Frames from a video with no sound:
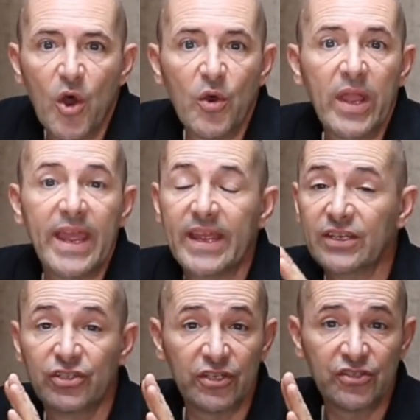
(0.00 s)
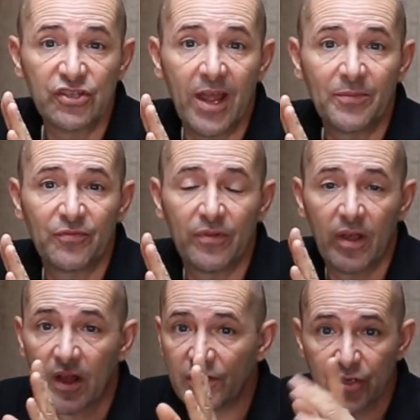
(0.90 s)
Okay, it just stopped
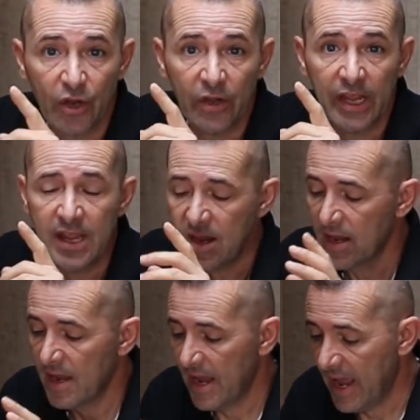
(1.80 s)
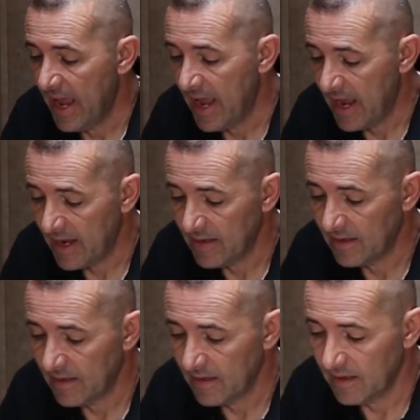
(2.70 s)
uh, turning
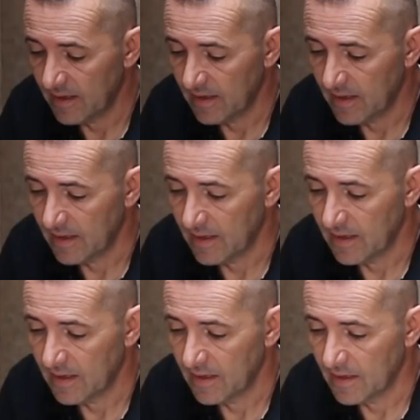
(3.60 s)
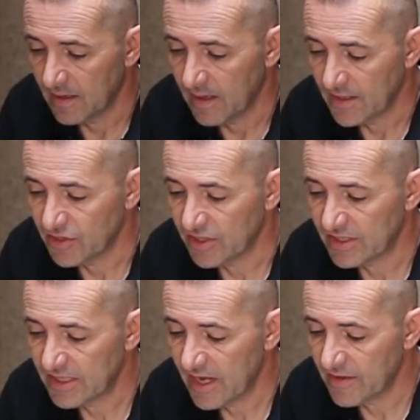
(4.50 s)
and as you
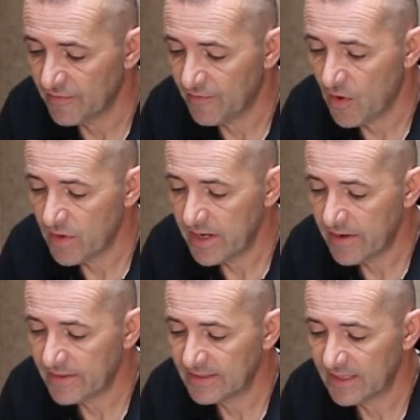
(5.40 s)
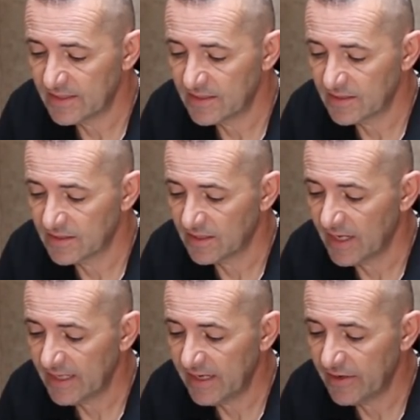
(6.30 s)
can see on the phone here, it says
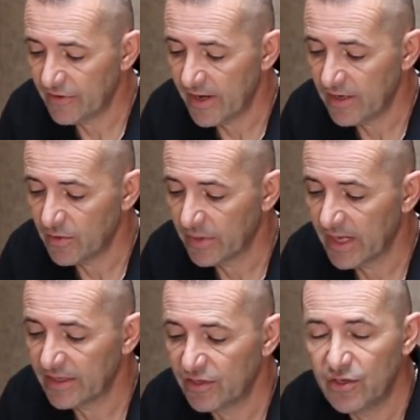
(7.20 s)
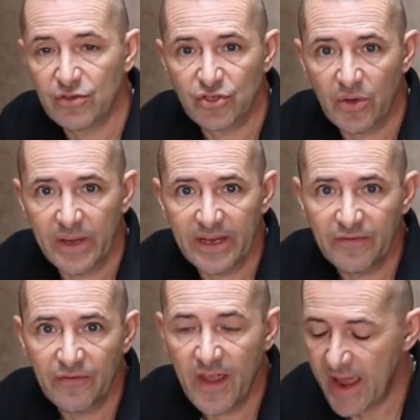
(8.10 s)
select the internet you would like to use. So it
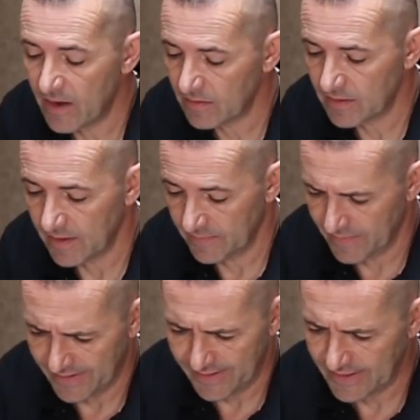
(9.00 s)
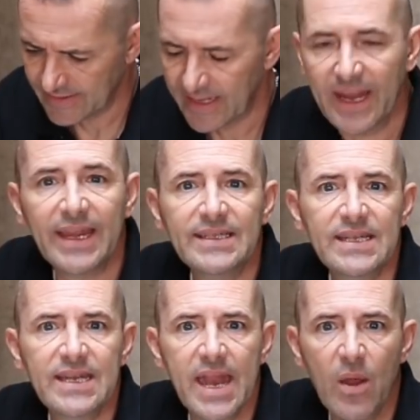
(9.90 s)
found, I, I think it said
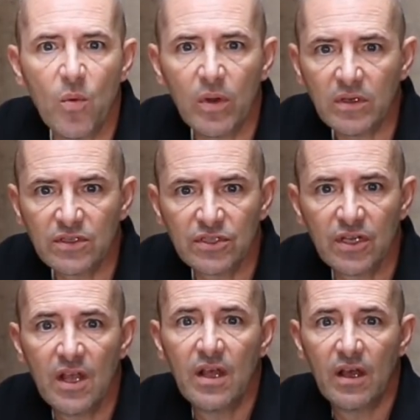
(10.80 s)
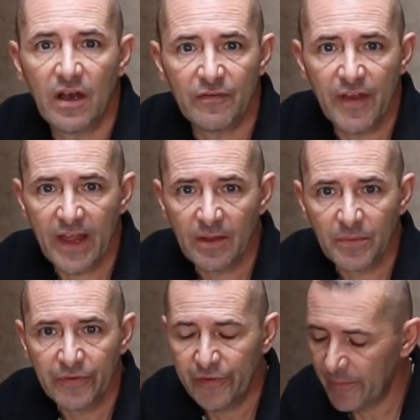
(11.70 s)
18 networks
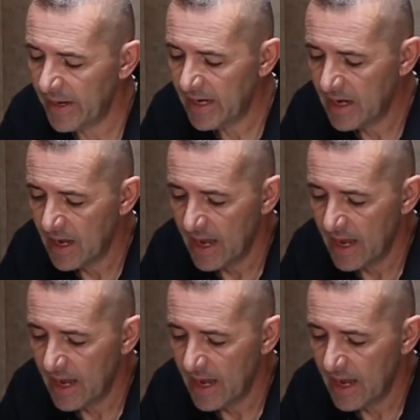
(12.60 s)
available to me.